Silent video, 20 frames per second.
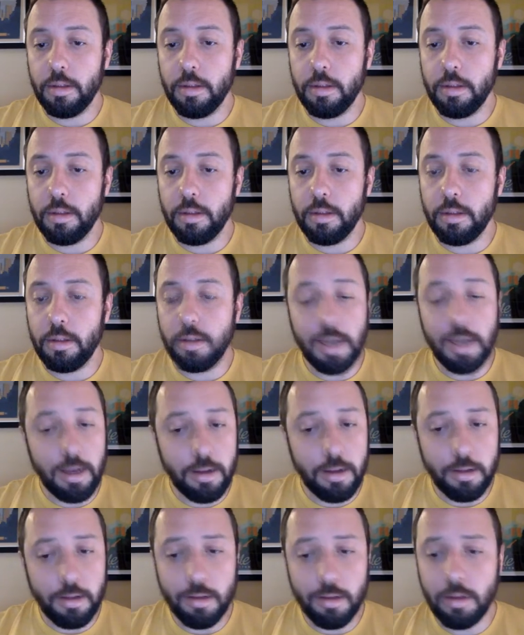yeah,
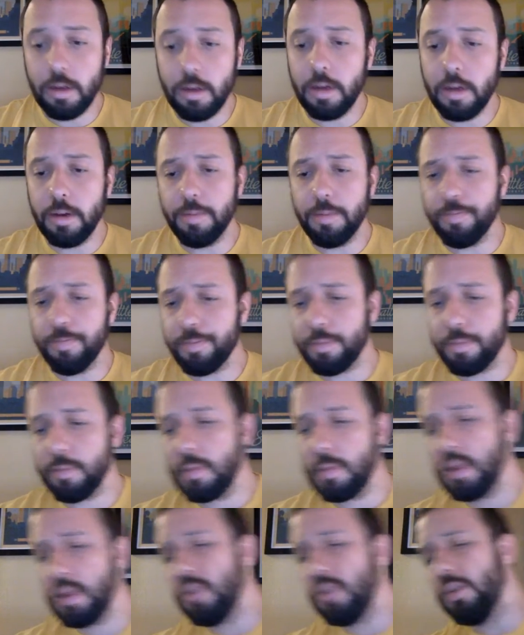
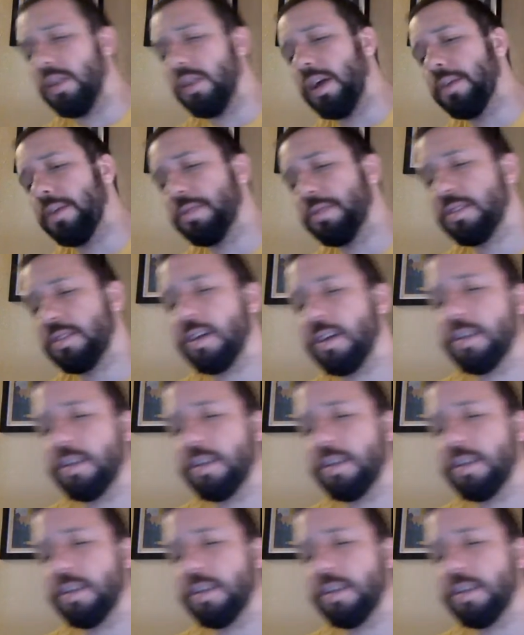you know, a lot of massage